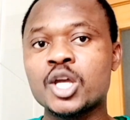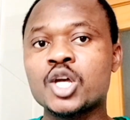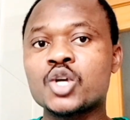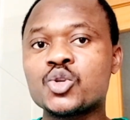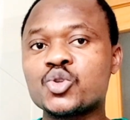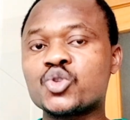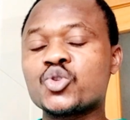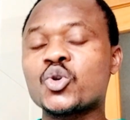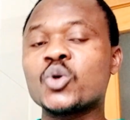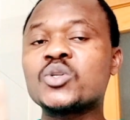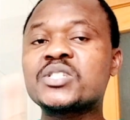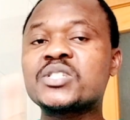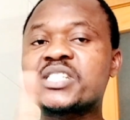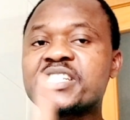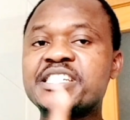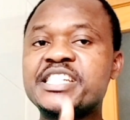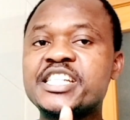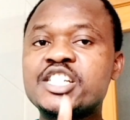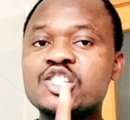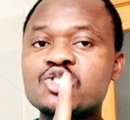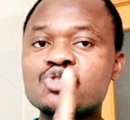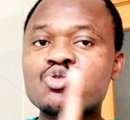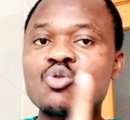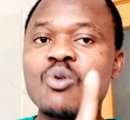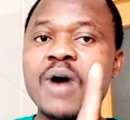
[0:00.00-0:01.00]
You don't
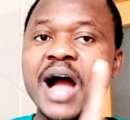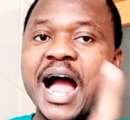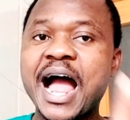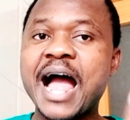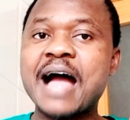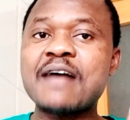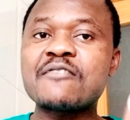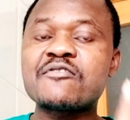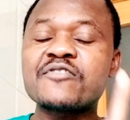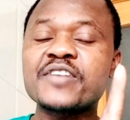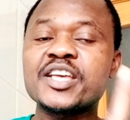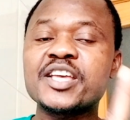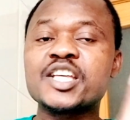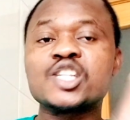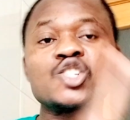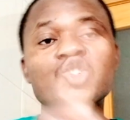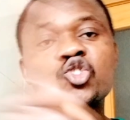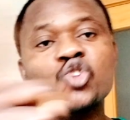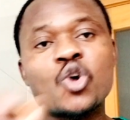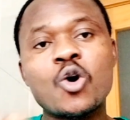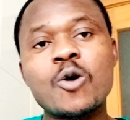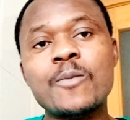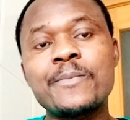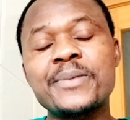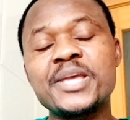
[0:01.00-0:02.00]
need to have a
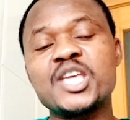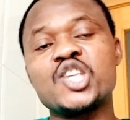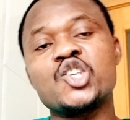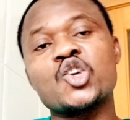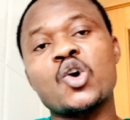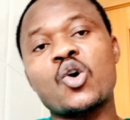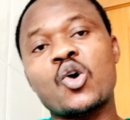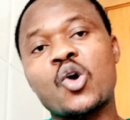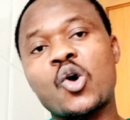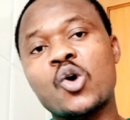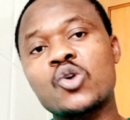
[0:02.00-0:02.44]
job in your